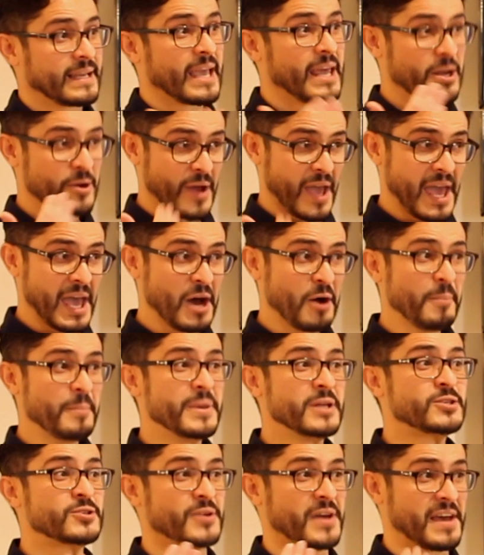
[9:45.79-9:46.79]
Can you help
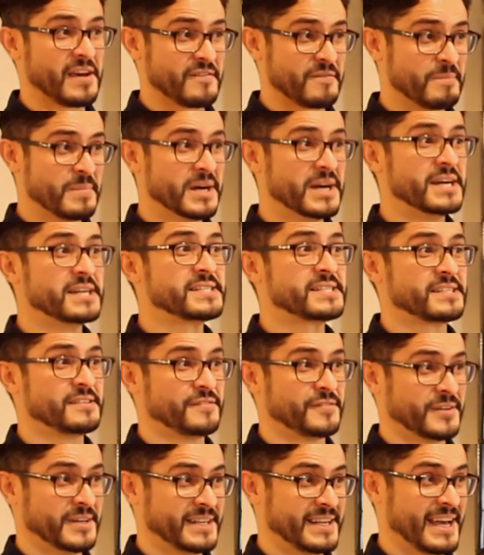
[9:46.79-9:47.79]
me to have mercy
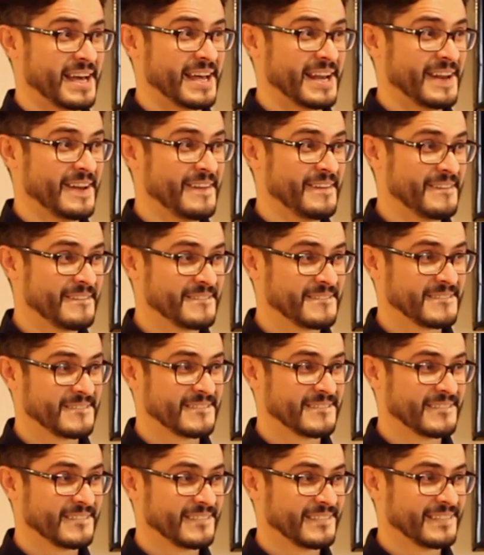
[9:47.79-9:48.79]
for them?
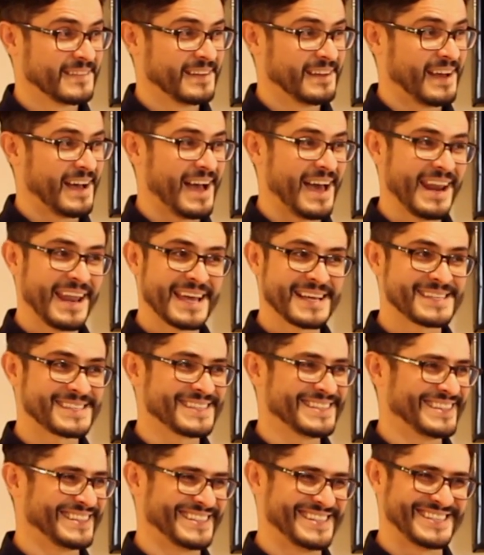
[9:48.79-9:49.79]
Alex,
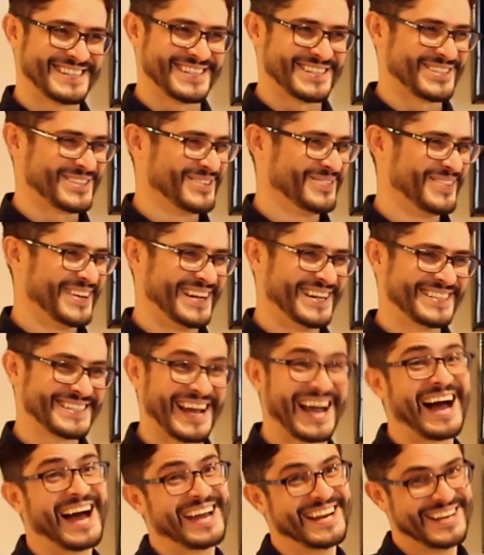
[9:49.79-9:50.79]
this is too much.
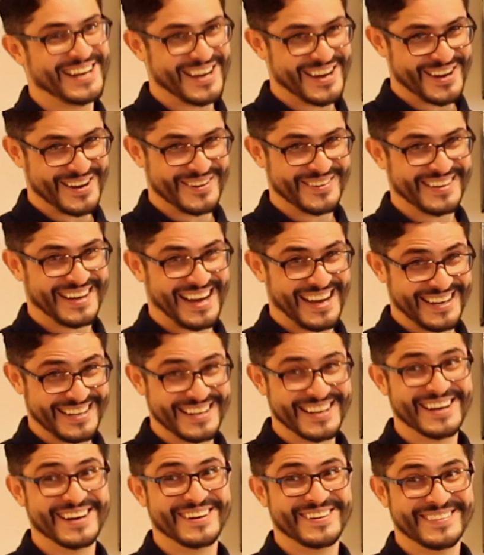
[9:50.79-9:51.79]
I
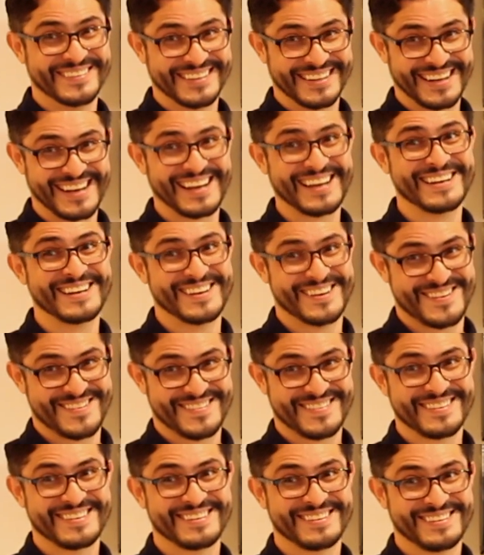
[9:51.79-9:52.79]
know.
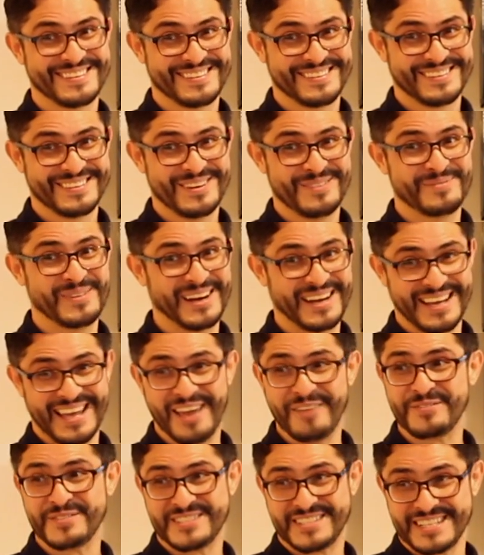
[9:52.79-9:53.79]

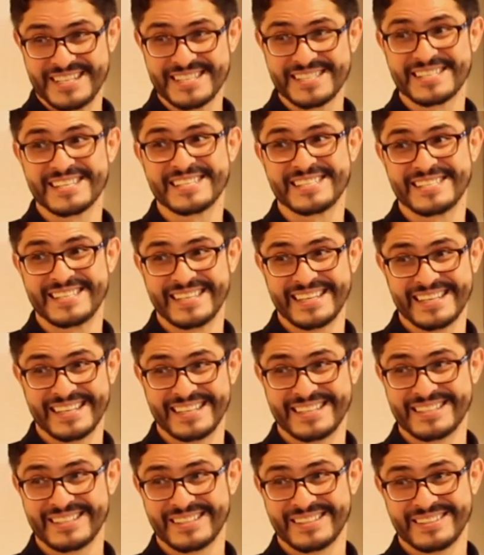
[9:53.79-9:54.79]
But if Jesus
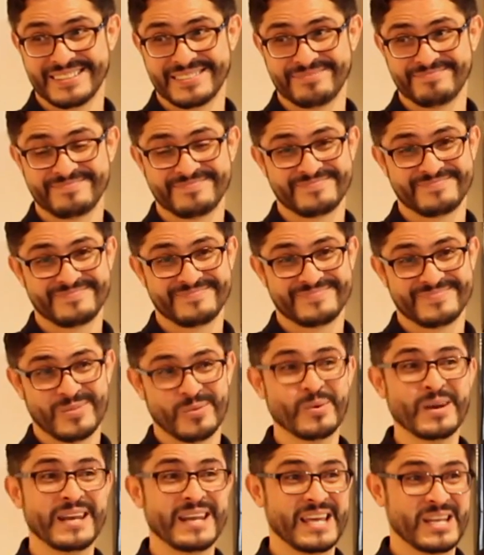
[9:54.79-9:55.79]
did,
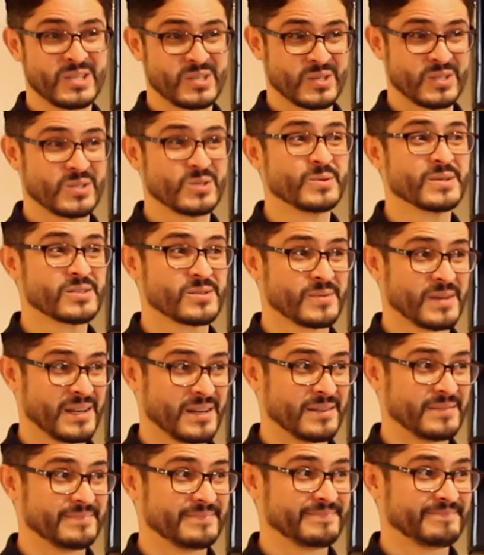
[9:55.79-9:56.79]
we need to do as
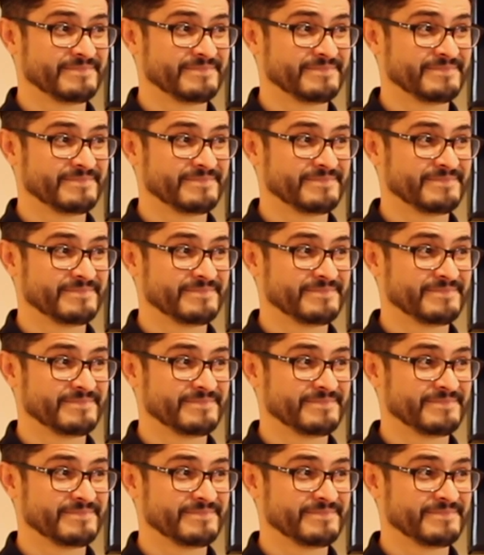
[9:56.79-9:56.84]
well.